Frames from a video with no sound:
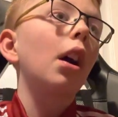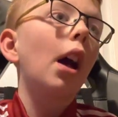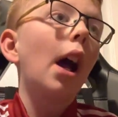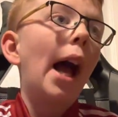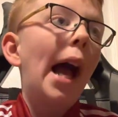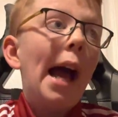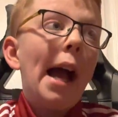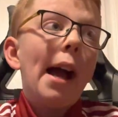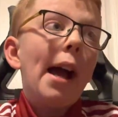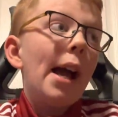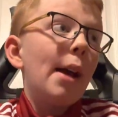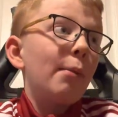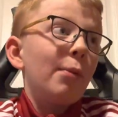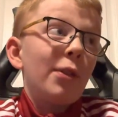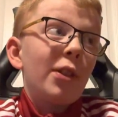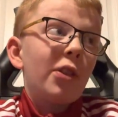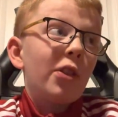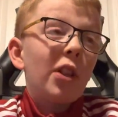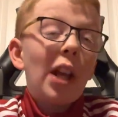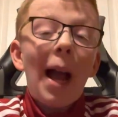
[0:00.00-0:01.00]
I
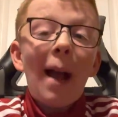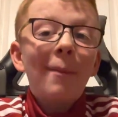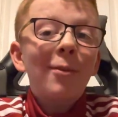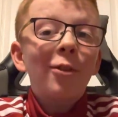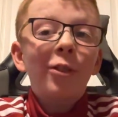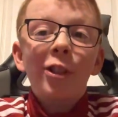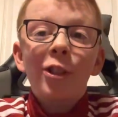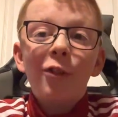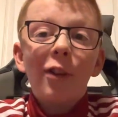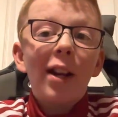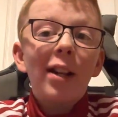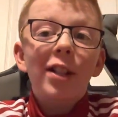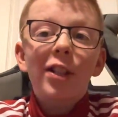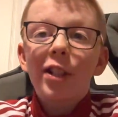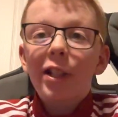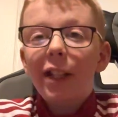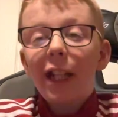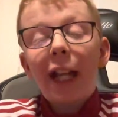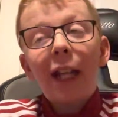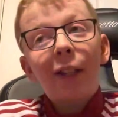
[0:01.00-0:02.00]
was absolutely
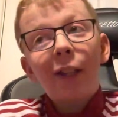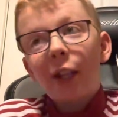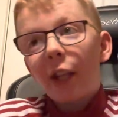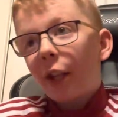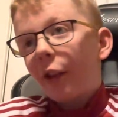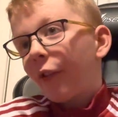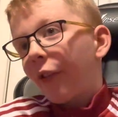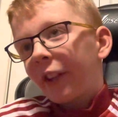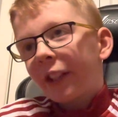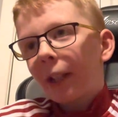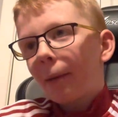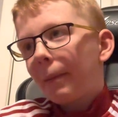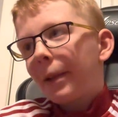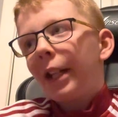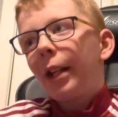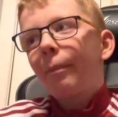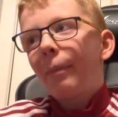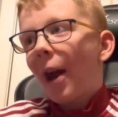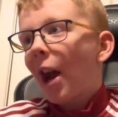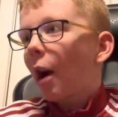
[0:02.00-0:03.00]
drenched, and the thing that
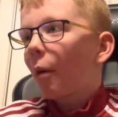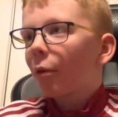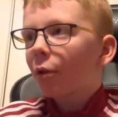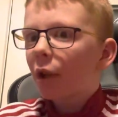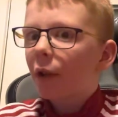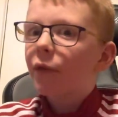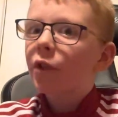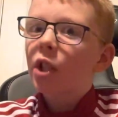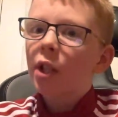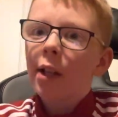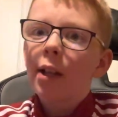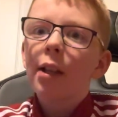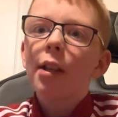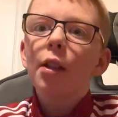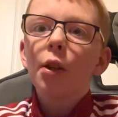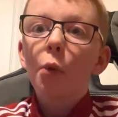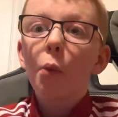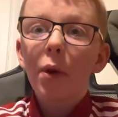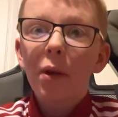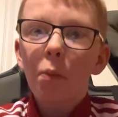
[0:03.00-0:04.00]
made it better was obviously
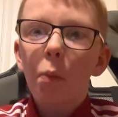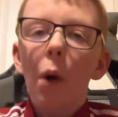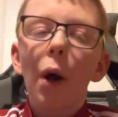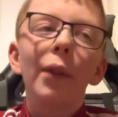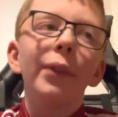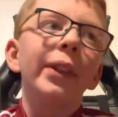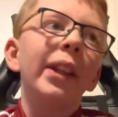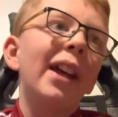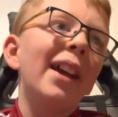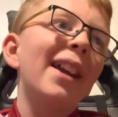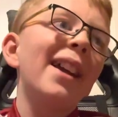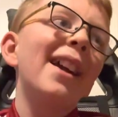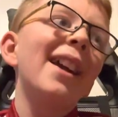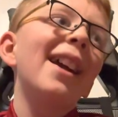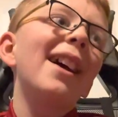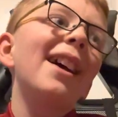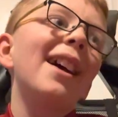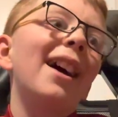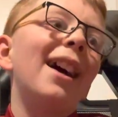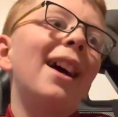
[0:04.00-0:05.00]
we won
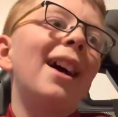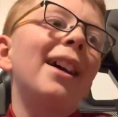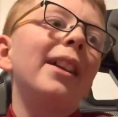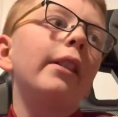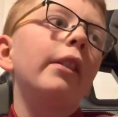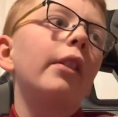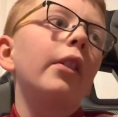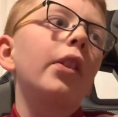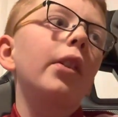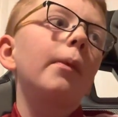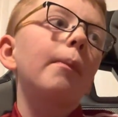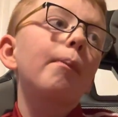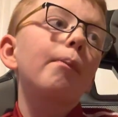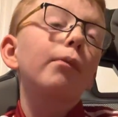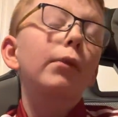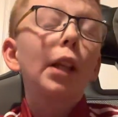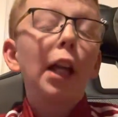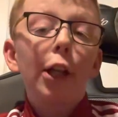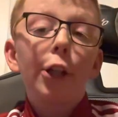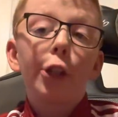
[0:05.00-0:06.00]
and
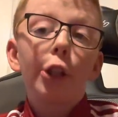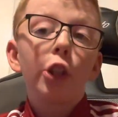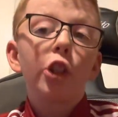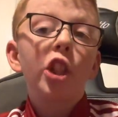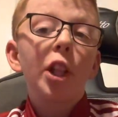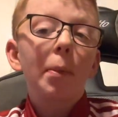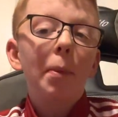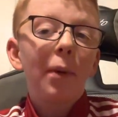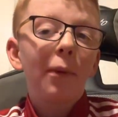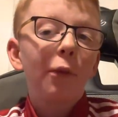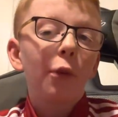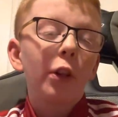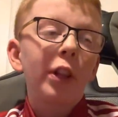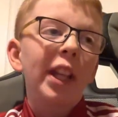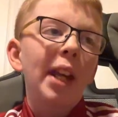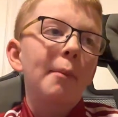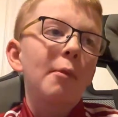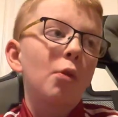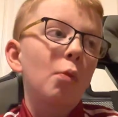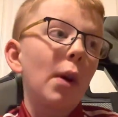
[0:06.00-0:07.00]
had a good chippy before the
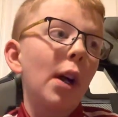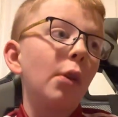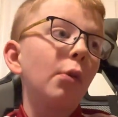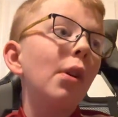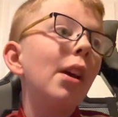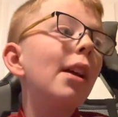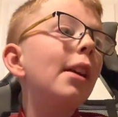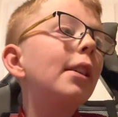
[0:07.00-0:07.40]
game as well.